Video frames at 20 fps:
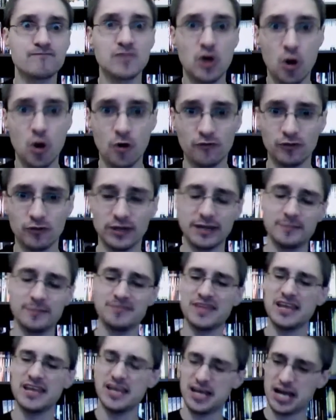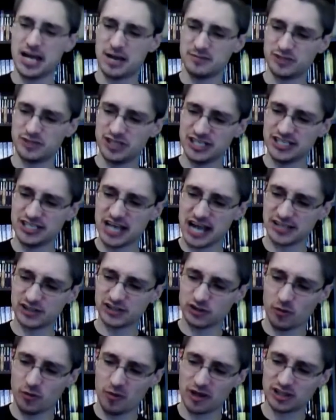Hopefully. She's not
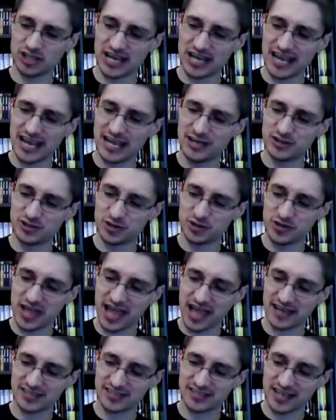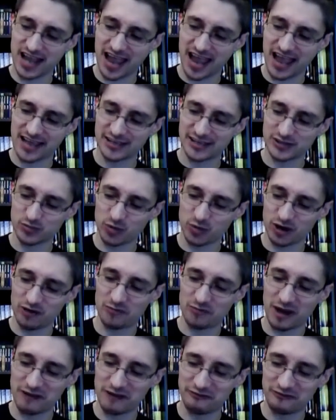so much into that as one of
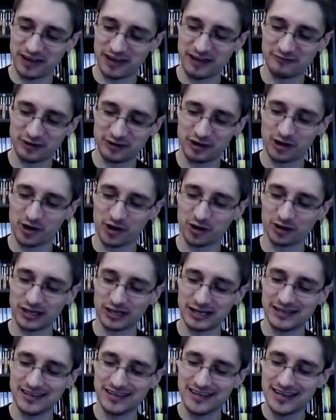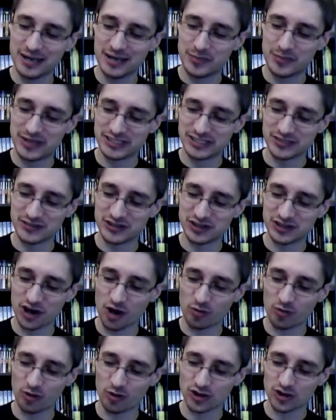my favorite early bits of
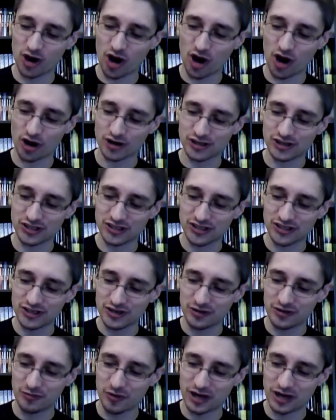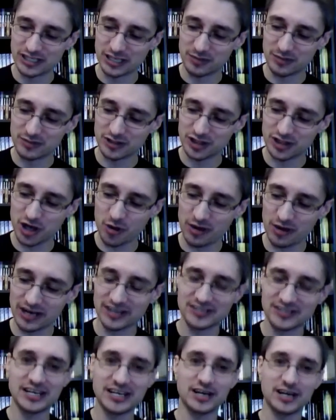Star Wars art winds up showing
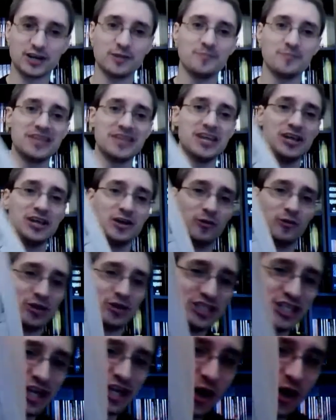us here, where she